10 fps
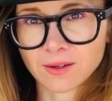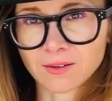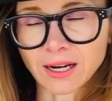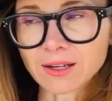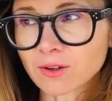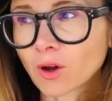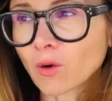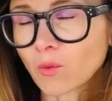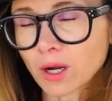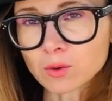Right?
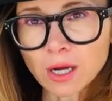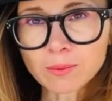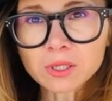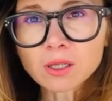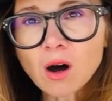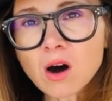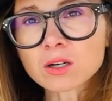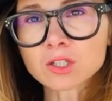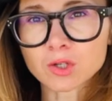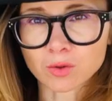Where do I
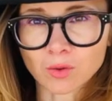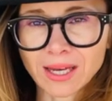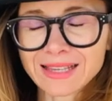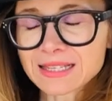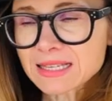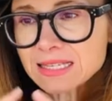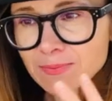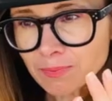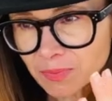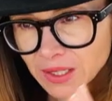belong to?
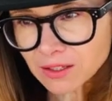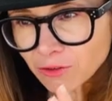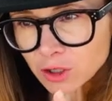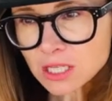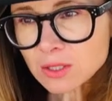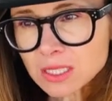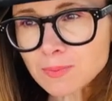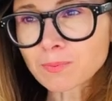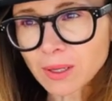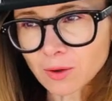The first house is
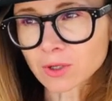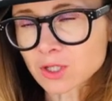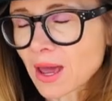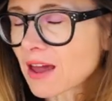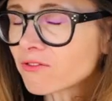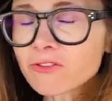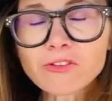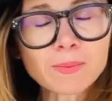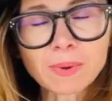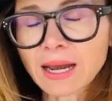a big one. So
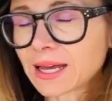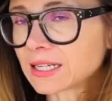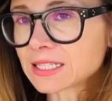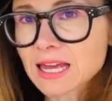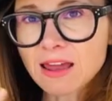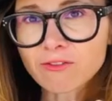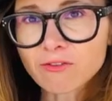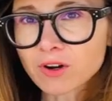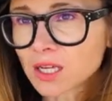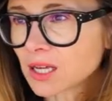every planet,
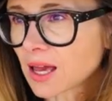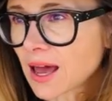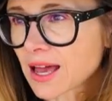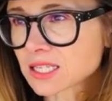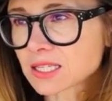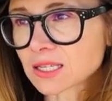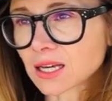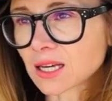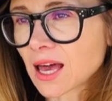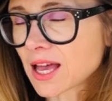every
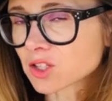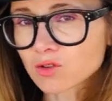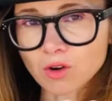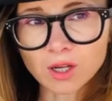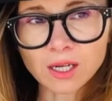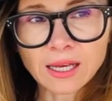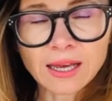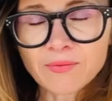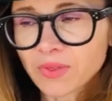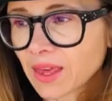asteroid,
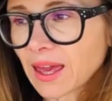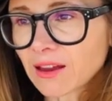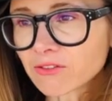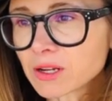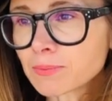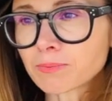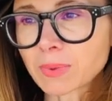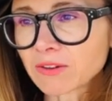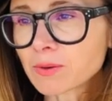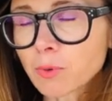
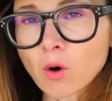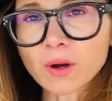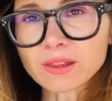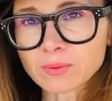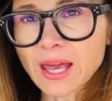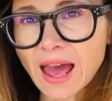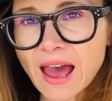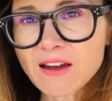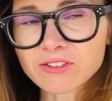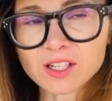every point that we
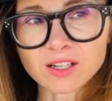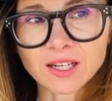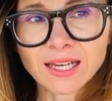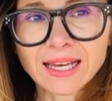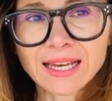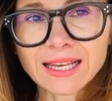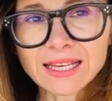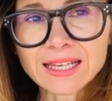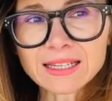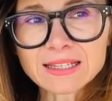have here
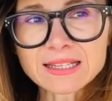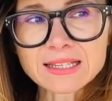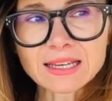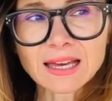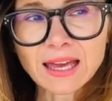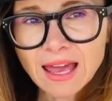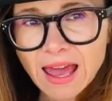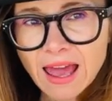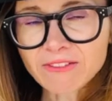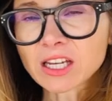is
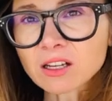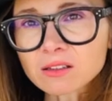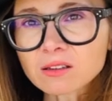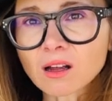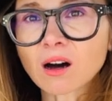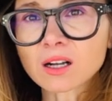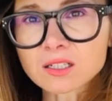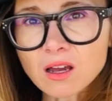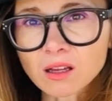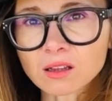having a
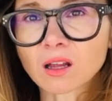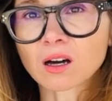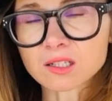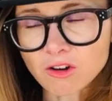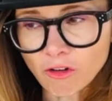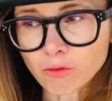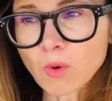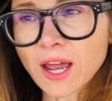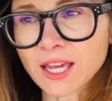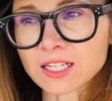lot of
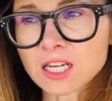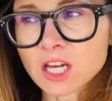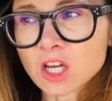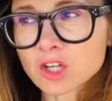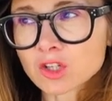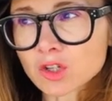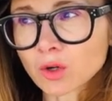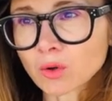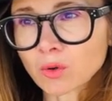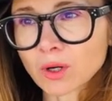weight.
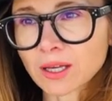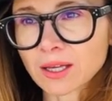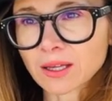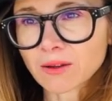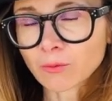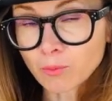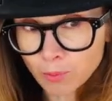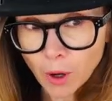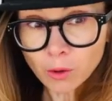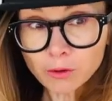So
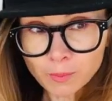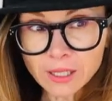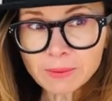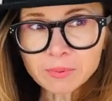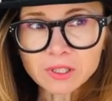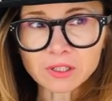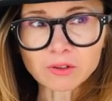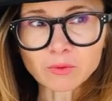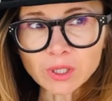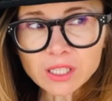both
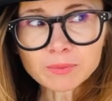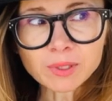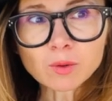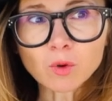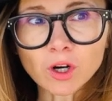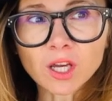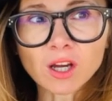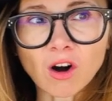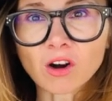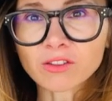people will be
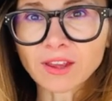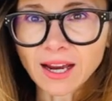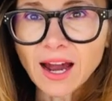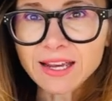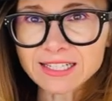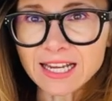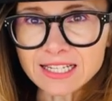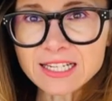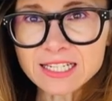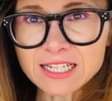working on their
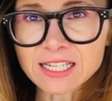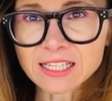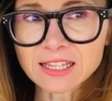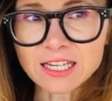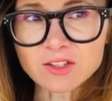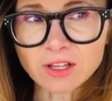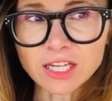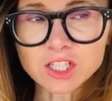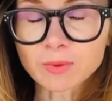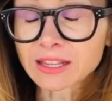identity in this
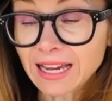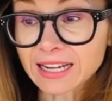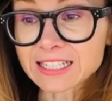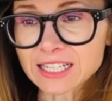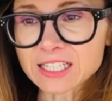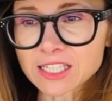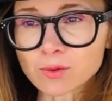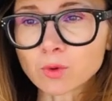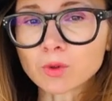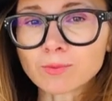relationship and their identity
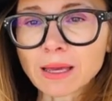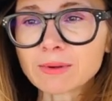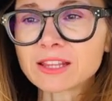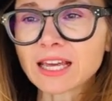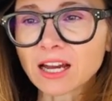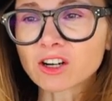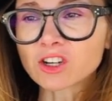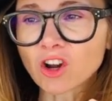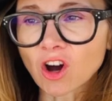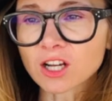wound. Maybe they
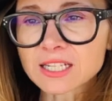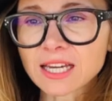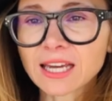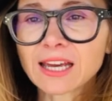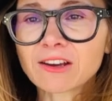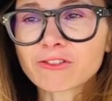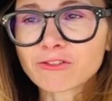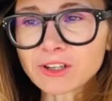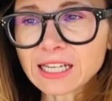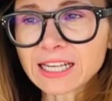are not
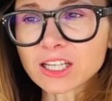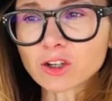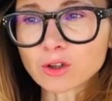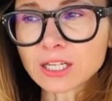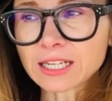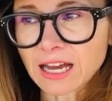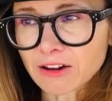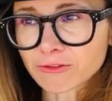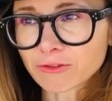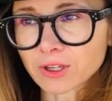feeling good
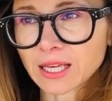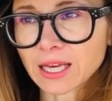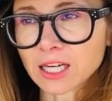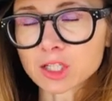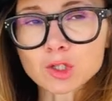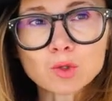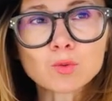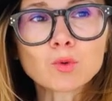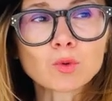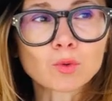enough
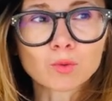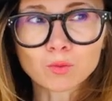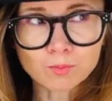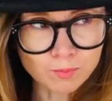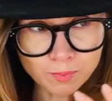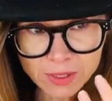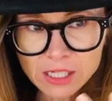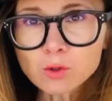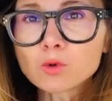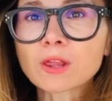to
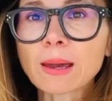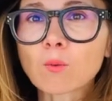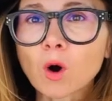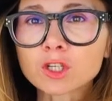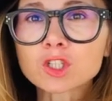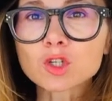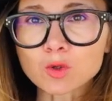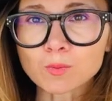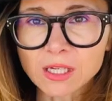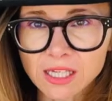be who they want
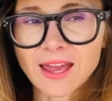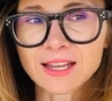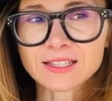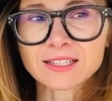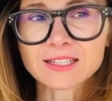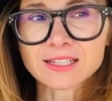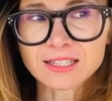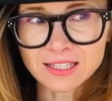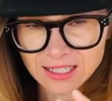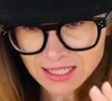to be. And
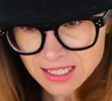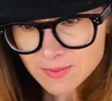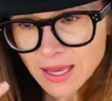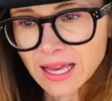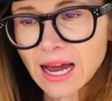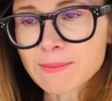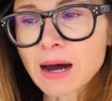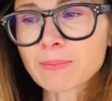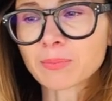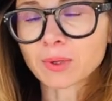this may come
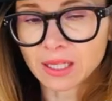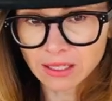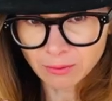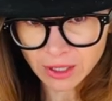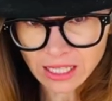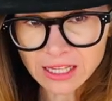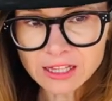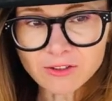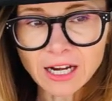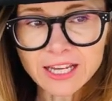up within
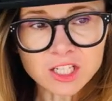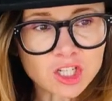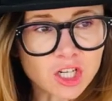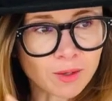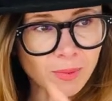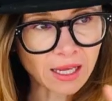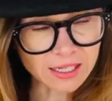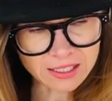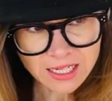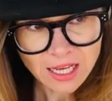the relationship,
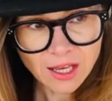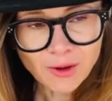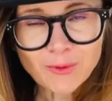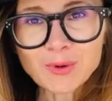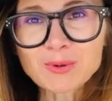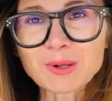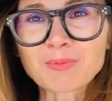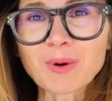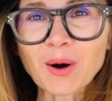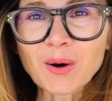and we will
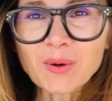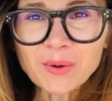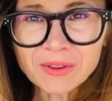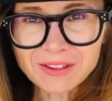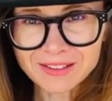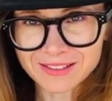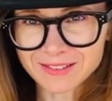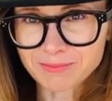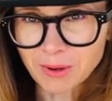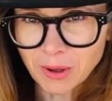
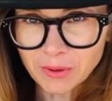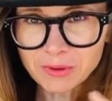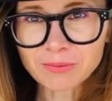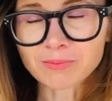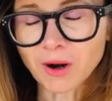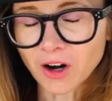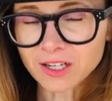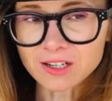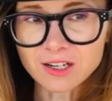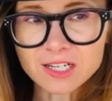both
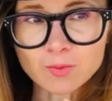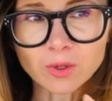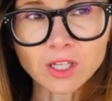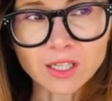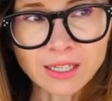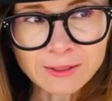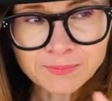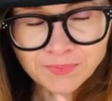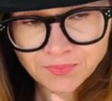partners will